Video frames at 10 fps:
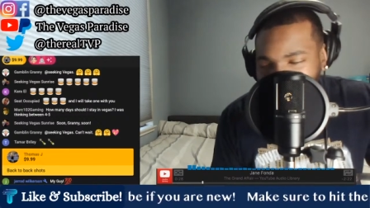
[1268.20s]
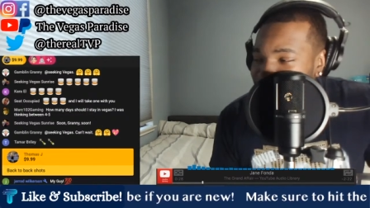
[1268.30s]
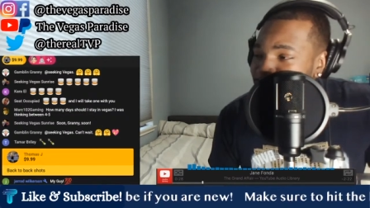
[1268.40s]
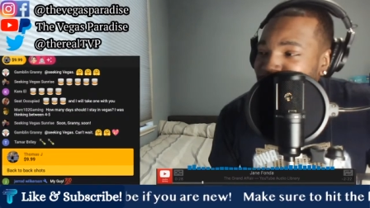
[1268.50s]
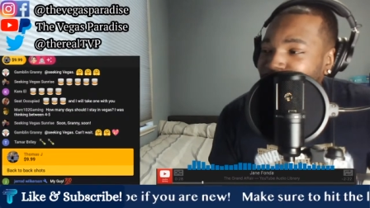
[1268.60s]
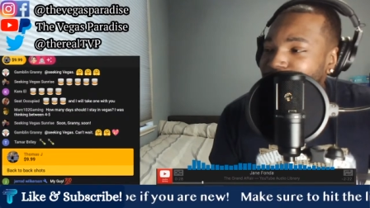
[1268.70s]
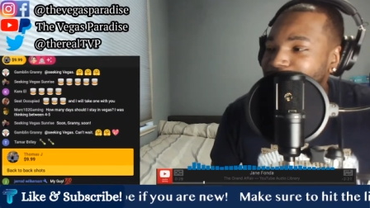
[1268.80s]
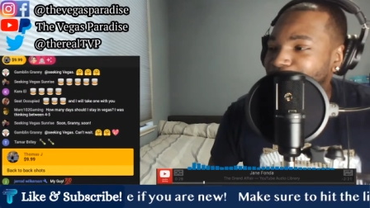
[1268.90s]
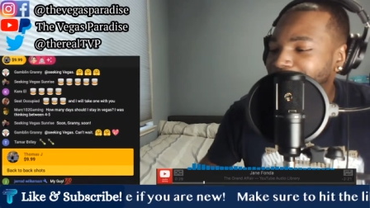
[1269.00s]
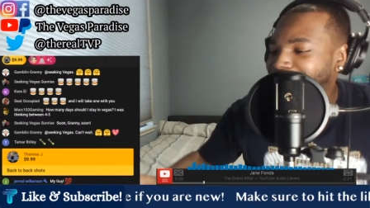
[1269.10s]
This crown
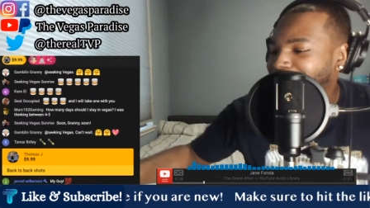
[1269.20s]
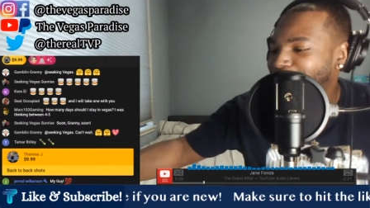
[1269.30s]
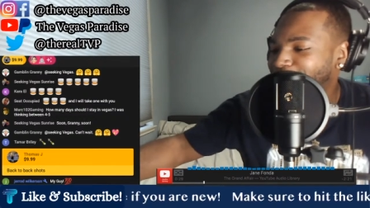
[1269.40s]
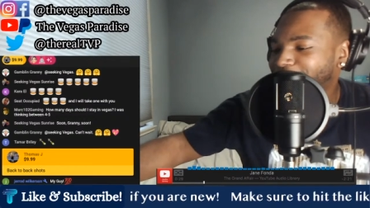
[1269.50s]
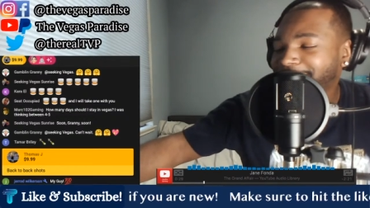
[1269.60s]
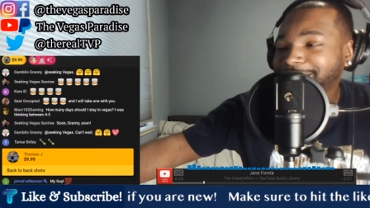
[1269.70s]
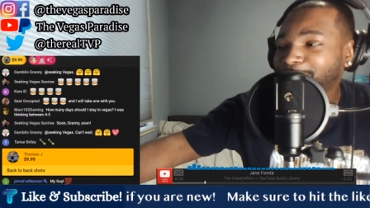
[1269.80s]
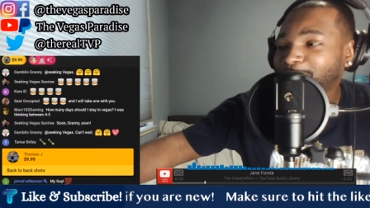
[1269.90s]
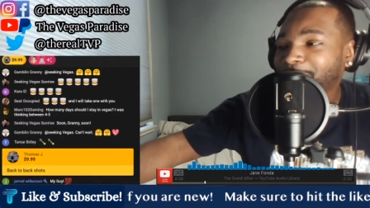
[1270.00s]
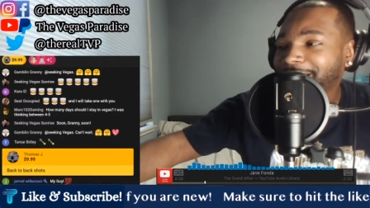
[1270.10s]
is my life. That's
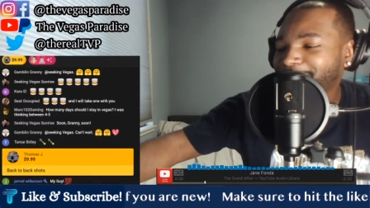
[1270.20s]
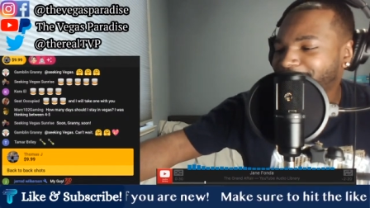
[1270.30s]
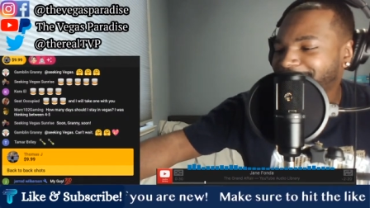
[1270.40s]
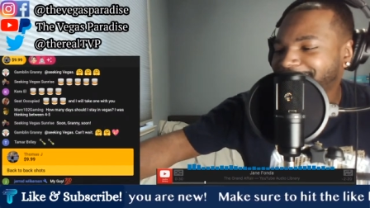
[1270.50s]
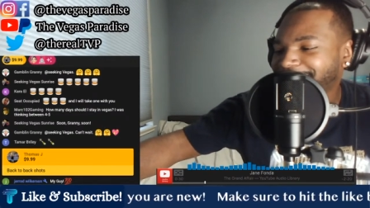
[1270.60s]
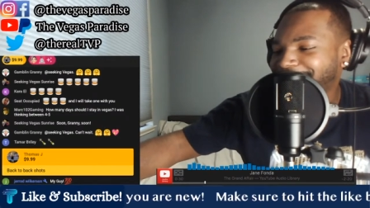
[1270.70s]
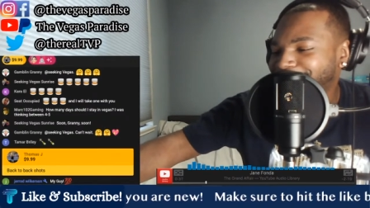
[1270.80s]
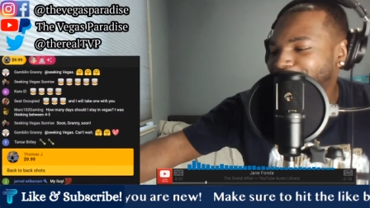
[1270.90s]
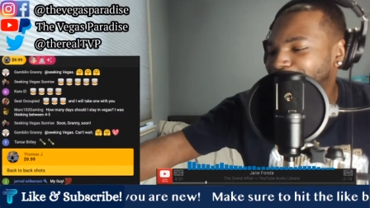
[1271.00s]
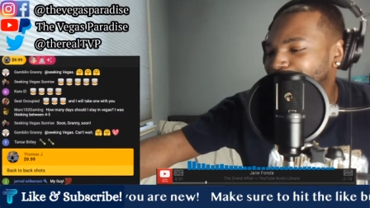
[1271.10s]
my wife. That's how I
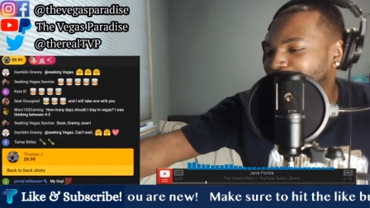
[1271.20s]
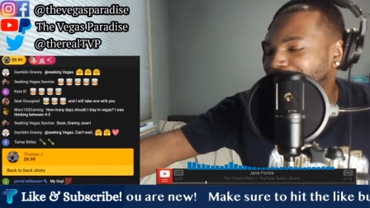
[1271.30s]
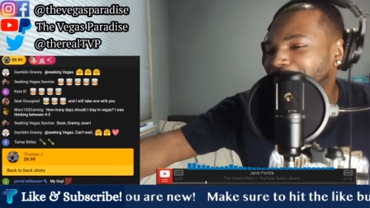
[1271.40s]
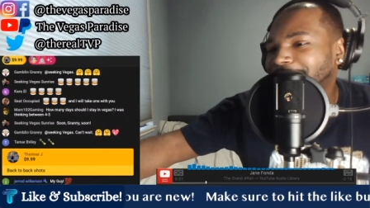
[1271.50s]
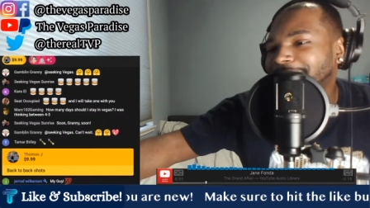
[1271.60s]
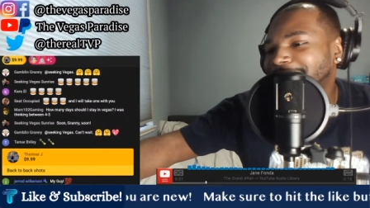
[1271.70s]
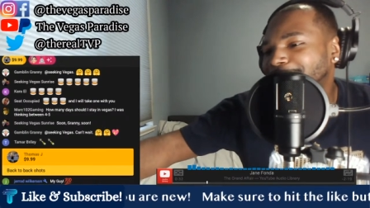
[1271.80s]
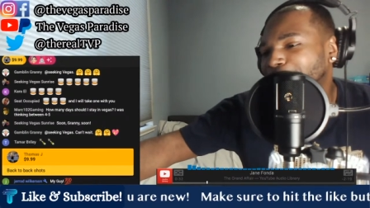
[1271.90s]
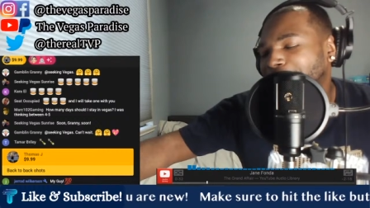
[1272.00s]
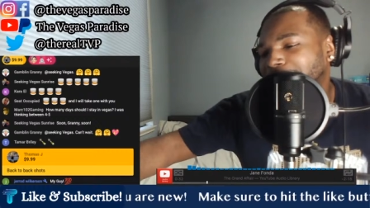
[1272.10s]
do it. But
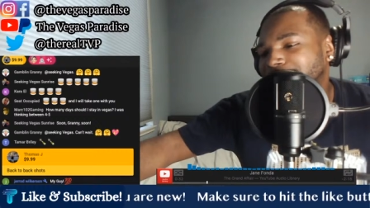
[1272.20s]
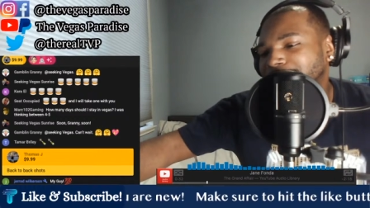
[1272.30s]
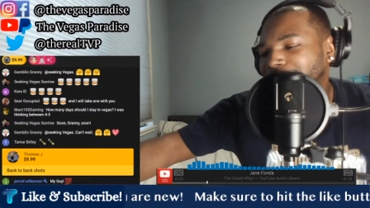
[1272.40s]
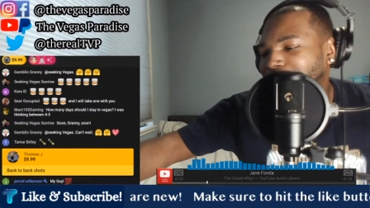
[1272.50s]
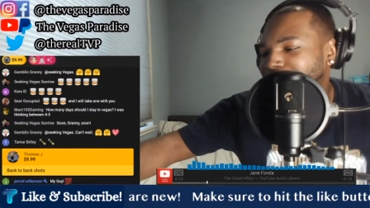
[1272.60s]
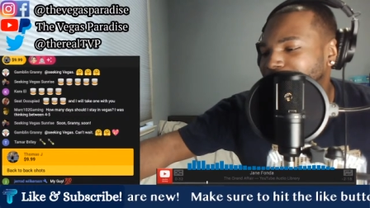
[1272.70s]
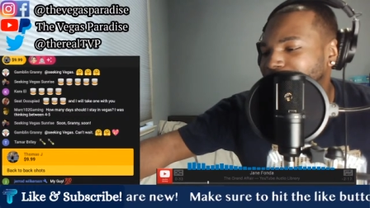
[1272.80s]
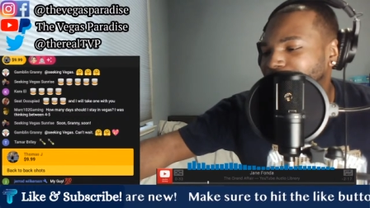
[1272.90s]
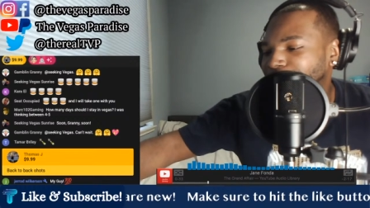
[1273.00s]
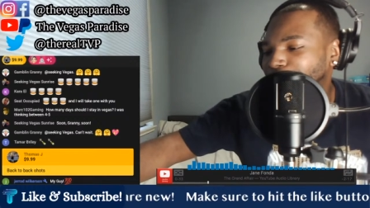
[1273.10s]
I still got this
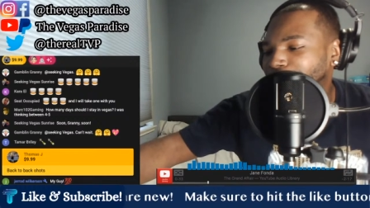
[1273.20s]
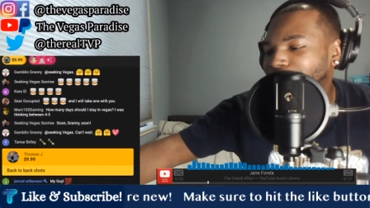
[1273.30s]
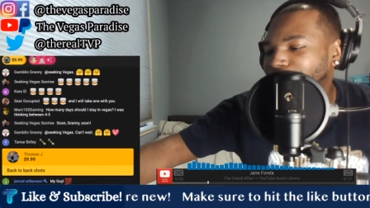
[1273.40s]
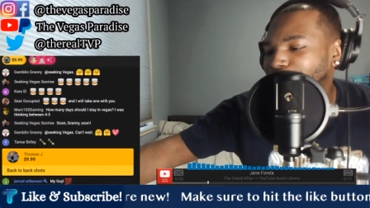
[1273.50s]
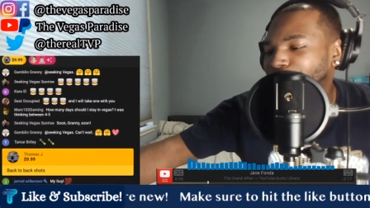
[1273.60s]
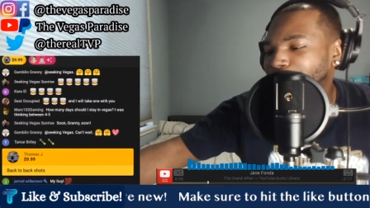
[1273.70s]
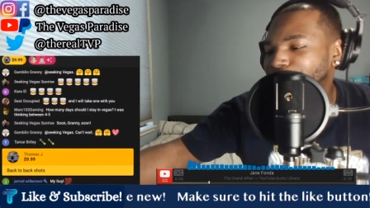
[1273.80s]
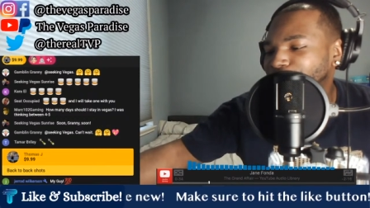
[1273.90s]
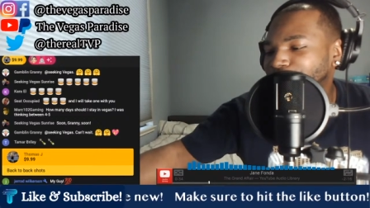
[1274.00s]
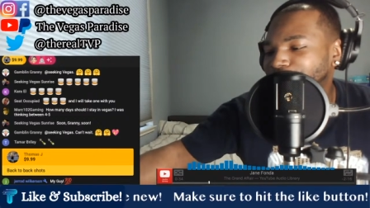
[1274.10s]
other bottle of Proper
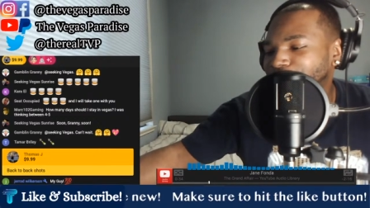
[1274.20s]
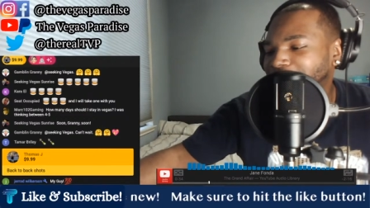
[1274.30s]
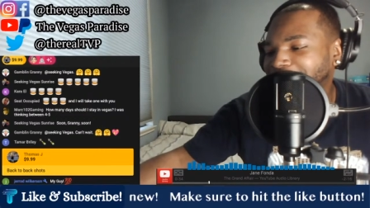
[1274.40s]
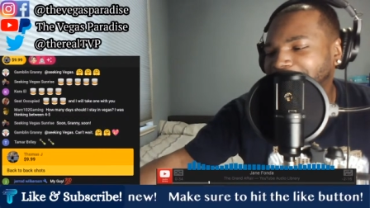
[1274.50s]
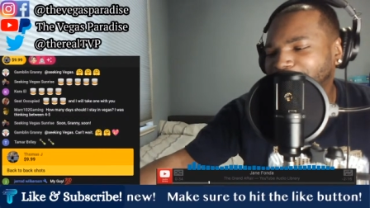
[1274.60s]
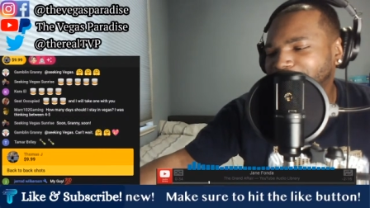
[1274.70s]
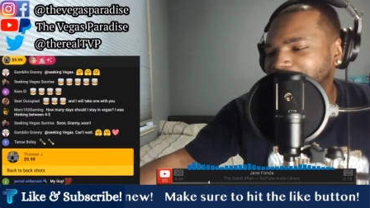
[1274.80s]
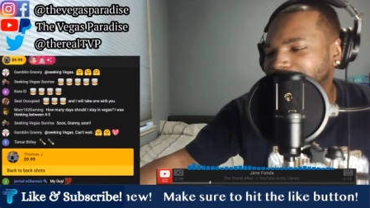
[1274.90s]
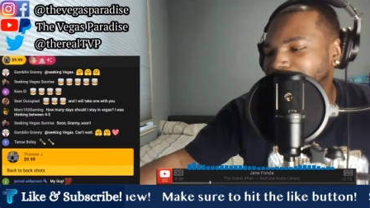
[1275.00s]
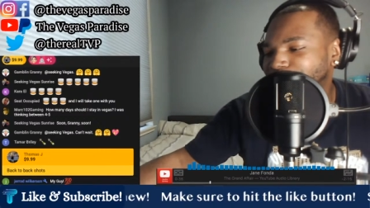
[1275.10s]
12 that I have
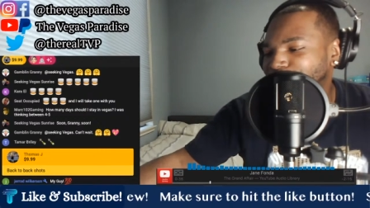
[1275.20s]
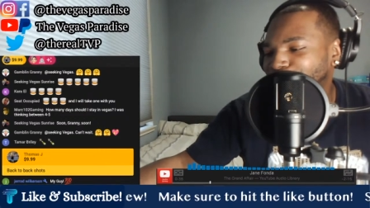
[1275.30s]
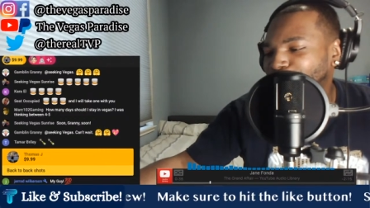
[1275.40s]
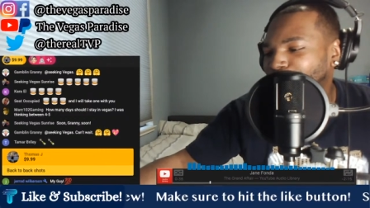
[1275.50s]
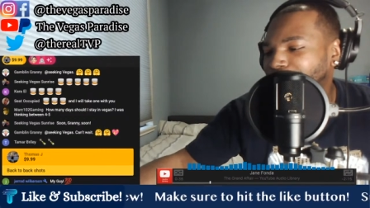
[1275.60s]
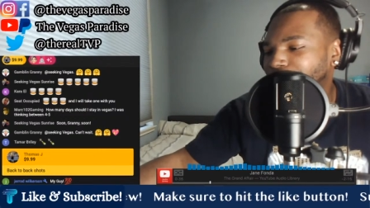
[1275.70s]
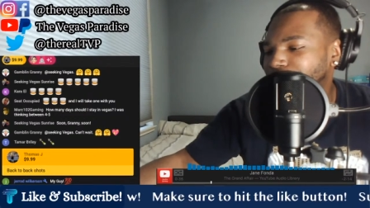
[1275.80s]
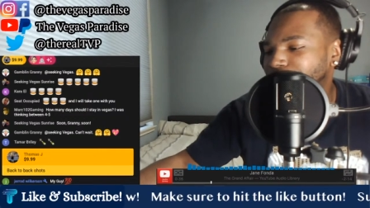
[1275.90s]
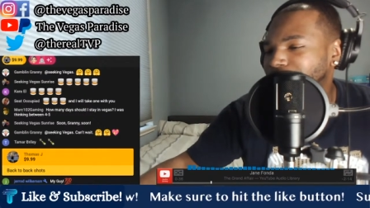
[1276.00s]
not touched in a while.